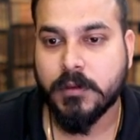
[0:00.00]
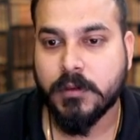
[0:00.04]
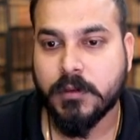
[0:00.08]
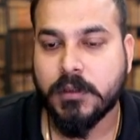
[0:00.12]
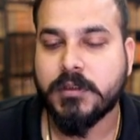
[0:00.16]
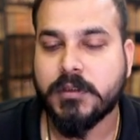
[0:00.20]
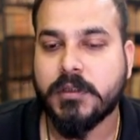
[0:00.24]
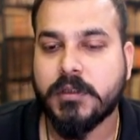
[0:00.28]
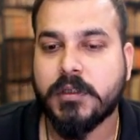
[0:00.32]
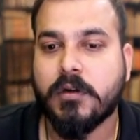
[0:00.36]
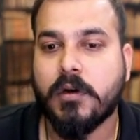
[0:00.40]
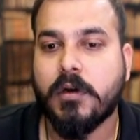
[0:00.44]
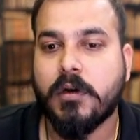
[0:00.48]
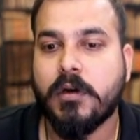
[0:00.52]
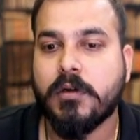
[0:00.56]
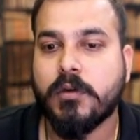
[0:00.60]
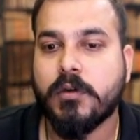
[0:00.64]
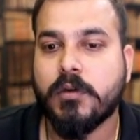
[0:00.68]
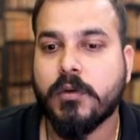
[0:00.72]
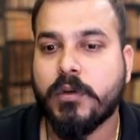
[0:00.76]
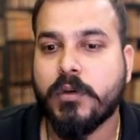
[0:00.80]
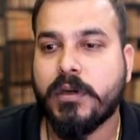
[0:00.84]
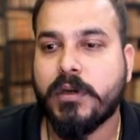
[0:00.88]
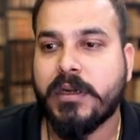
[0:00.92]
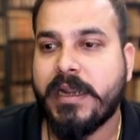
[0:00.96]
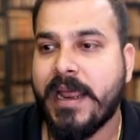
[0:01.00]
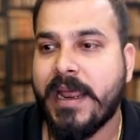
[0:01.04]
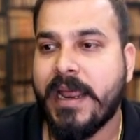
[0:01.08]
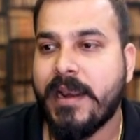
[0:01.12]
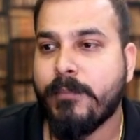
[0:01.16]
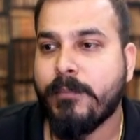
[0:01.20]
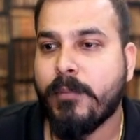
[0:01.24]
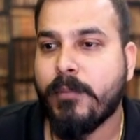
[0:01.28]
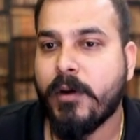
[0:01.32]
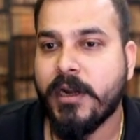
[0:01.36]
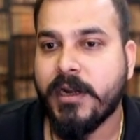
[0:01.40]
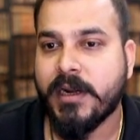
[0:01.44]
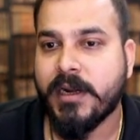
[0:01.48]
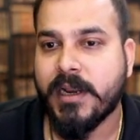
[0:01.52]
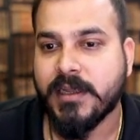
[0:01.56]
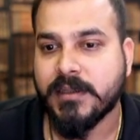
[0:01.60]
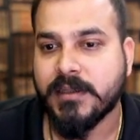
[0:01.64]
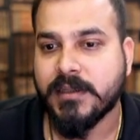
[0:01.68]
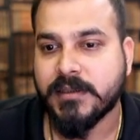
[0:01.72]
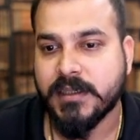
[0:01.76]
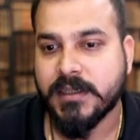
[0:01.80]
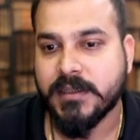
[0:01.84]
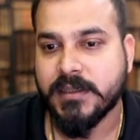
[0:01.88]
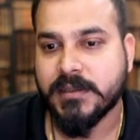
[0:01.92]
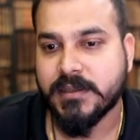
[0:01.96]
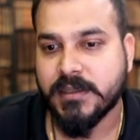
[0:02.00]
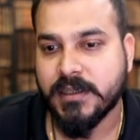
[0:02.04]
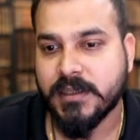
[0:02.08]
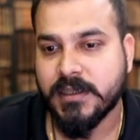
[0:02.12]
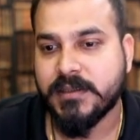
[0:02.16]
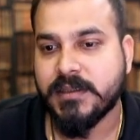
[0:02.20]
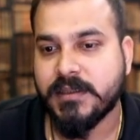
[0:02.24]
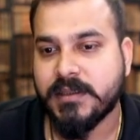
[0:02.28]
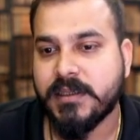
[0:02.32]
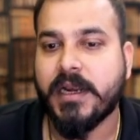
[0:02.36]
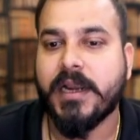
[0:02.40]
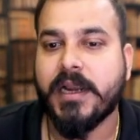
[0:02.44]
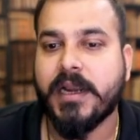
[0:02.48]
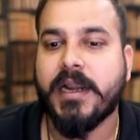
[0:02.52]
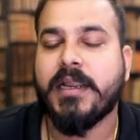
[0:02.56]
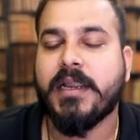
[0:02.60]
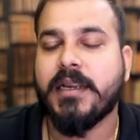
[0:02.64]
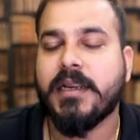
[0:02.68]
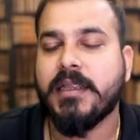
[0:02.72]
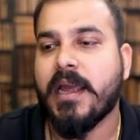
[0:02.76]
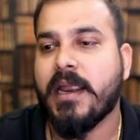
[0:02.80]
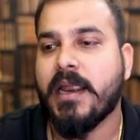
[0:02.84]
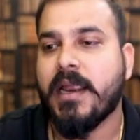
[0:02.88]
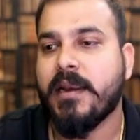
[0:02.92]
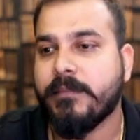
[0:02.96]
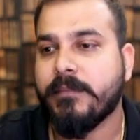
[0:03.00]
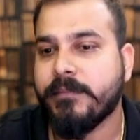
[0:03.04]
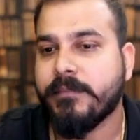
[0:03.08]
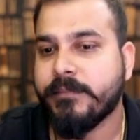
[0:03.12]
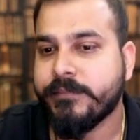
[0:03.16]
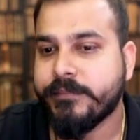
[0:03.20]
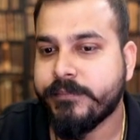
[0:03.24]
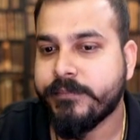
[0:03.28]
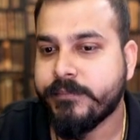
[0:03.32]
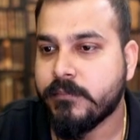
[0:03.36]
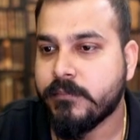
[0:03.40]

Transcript: is equal to 10.96 is greater than